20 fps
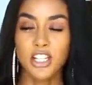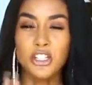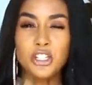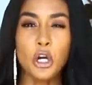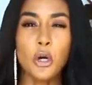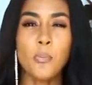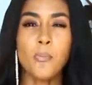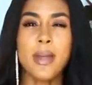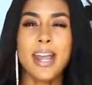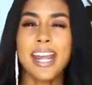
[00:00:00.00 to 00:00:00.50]

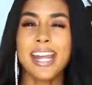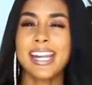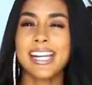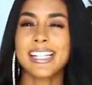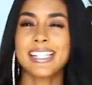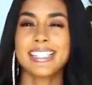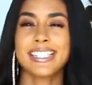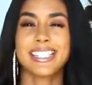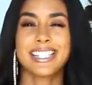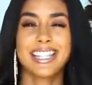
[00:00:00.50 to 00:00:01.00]

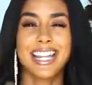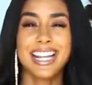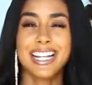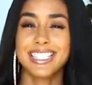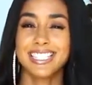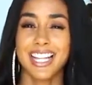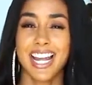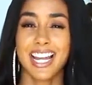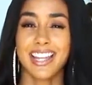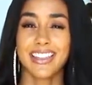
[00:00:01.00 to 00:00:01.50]
domains,
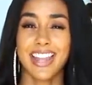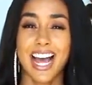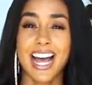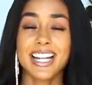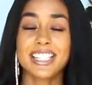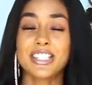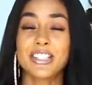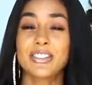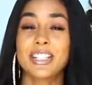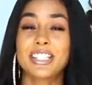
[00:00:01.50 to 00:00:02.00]
things like
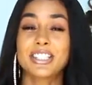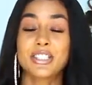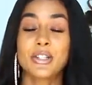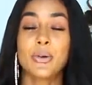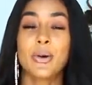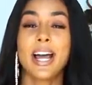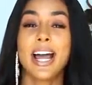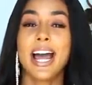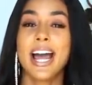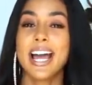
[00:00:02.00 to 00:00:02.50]
that. So let's
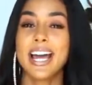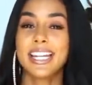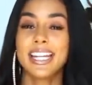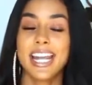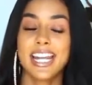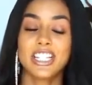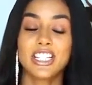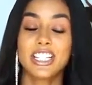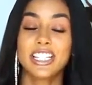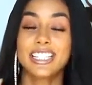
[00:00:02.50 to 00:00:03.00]
go ahead
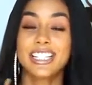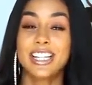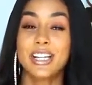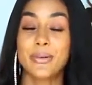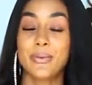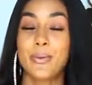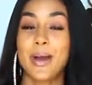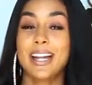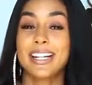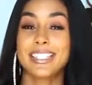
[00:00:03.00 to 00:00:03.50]
and just
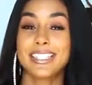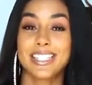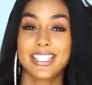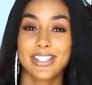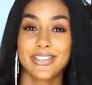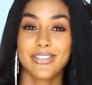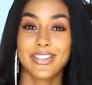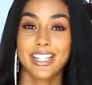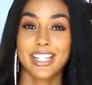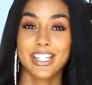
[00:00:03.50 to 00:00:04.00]
get right into
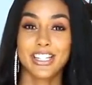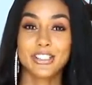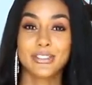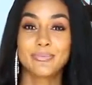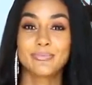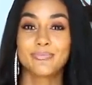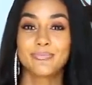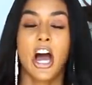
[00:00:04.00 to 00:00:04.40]
the video.